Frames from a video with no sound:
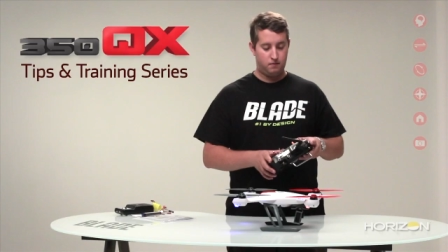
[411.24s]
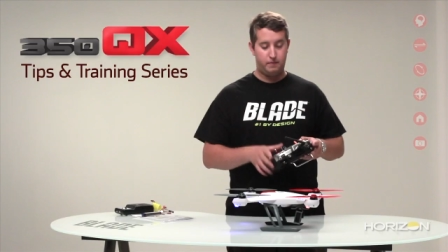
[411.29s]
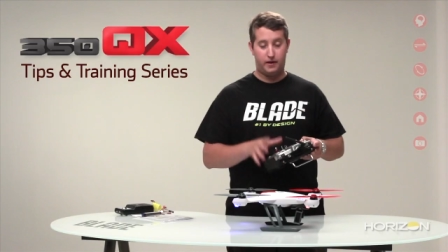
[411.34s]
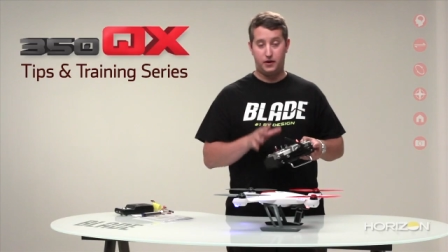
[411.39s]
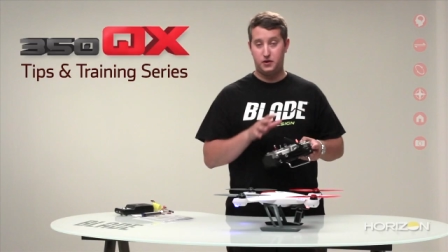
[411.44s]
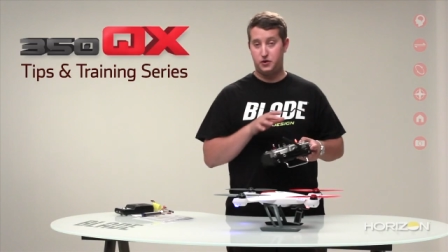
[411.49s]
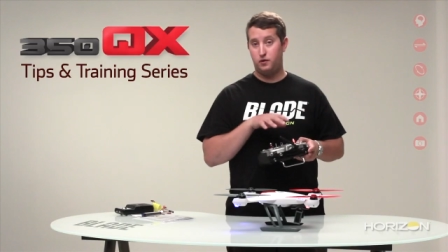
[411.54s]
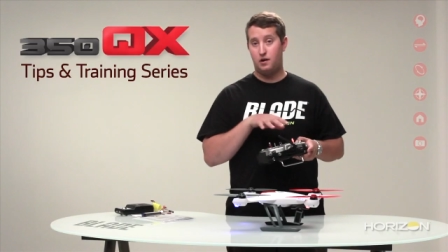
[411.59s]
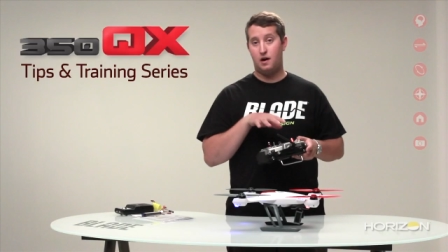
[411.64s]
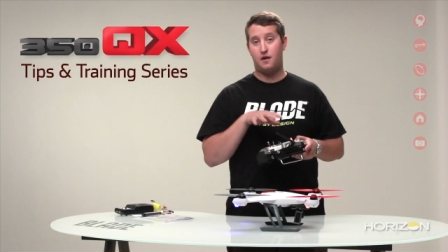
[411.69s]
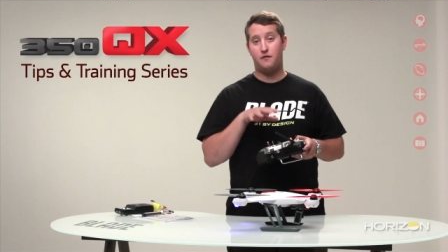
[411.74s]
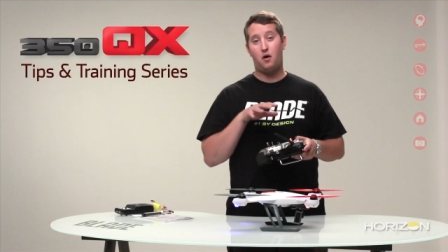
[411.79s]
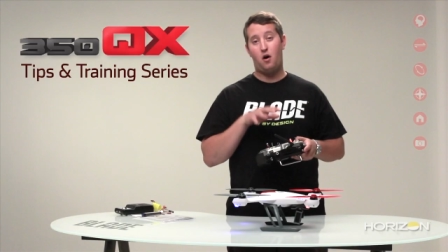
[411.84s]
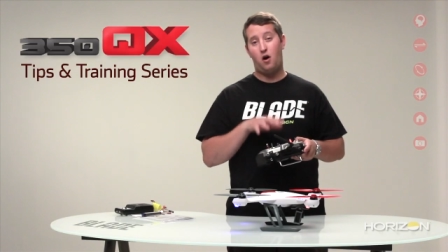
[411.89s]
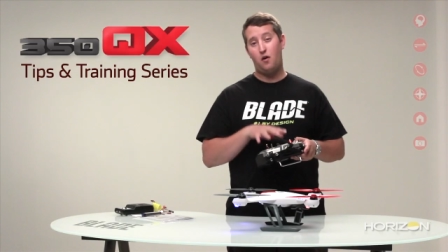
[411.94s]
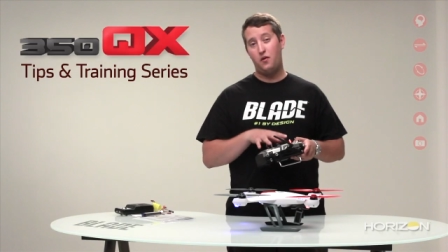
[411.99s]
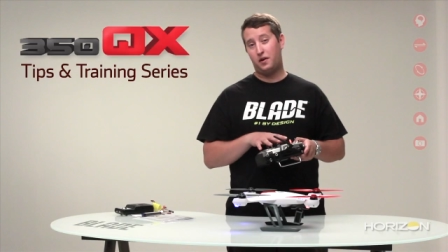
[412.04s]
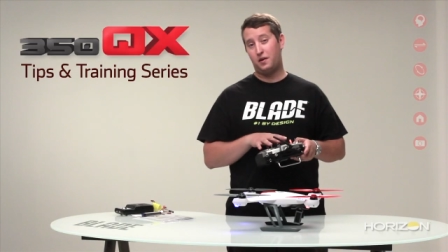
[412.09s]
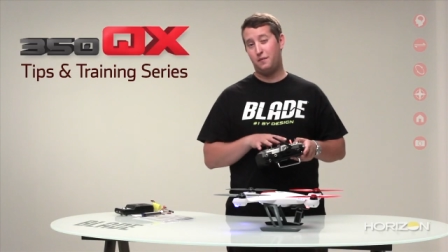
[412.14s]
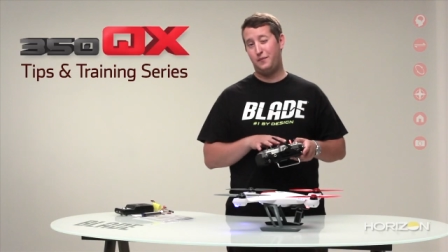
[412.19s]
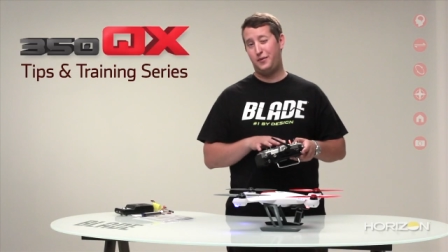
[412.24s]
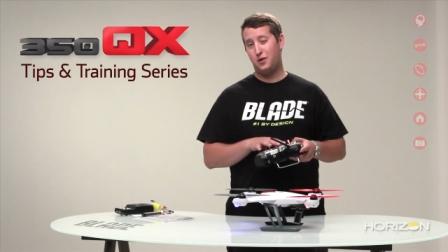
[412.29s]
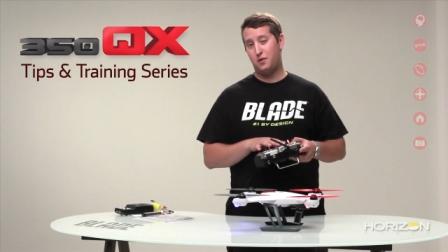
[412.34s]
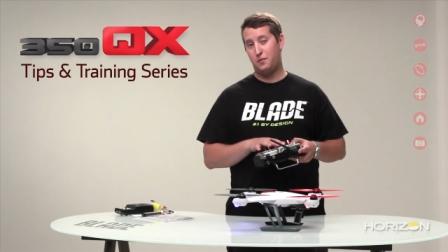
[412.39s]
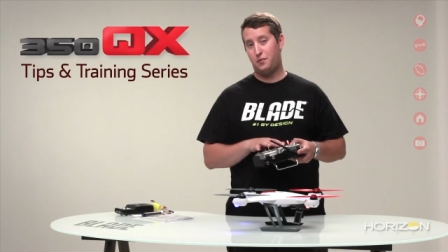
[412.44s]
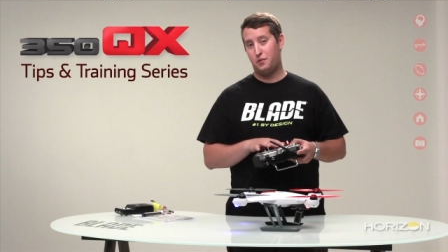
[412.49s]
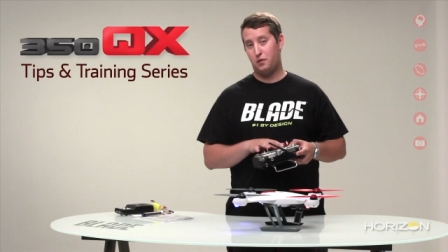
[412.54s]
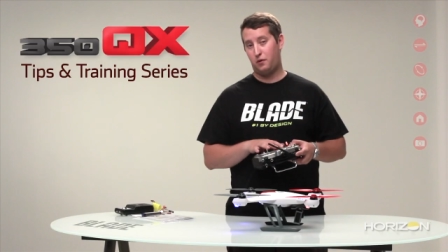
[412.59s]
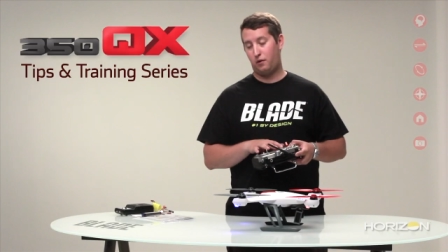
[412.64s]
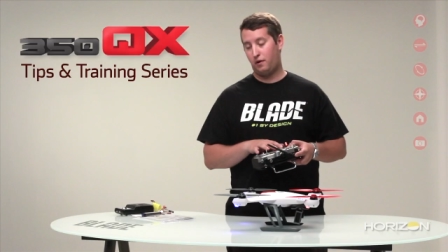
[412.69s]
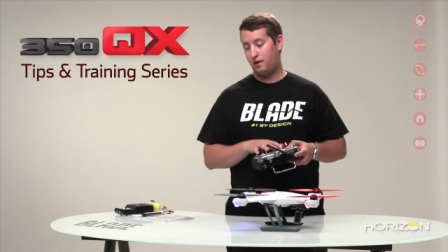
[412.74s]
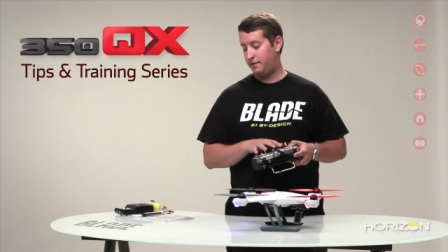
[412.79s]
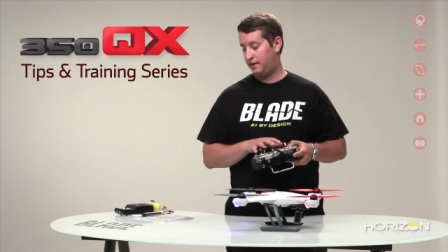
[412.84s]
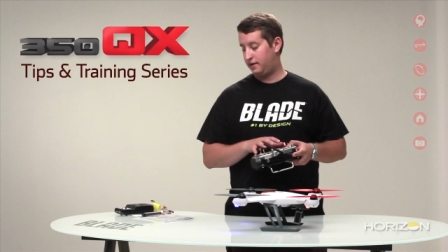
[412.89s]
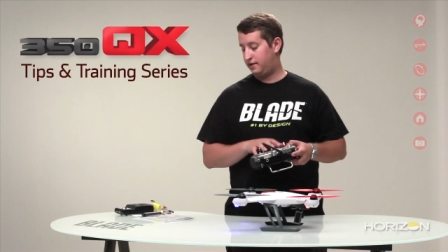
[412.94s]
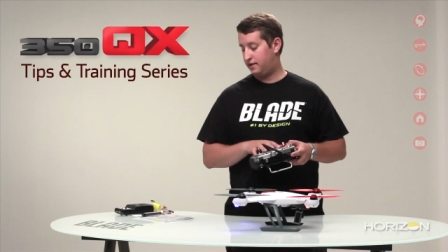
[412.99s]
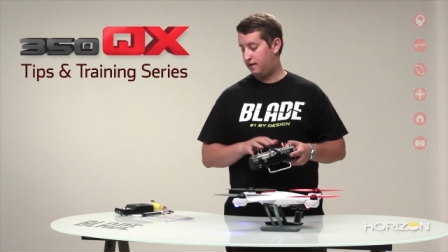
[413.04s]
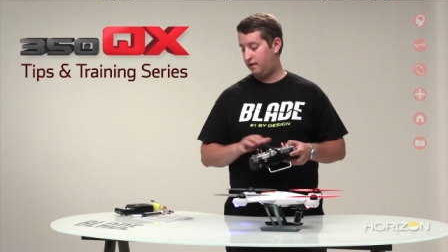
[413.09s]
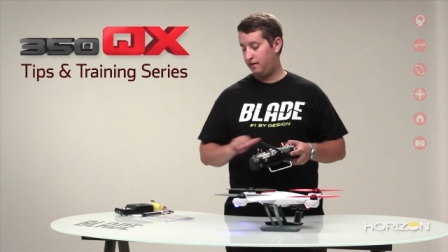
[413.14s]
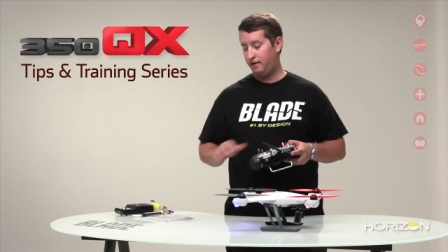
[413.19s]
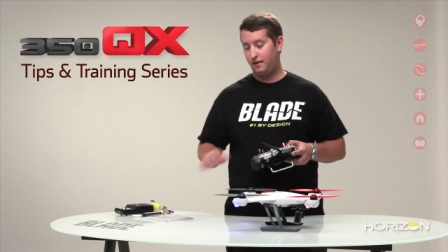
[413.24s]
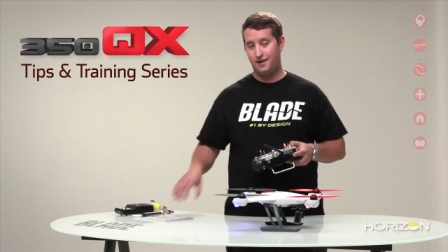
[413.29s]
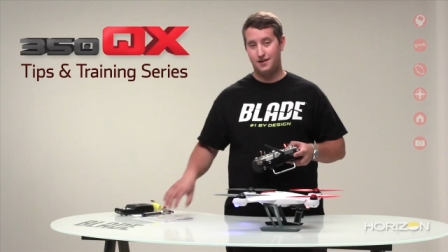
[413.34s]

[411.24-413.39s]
Make sure you have all the computer programming done,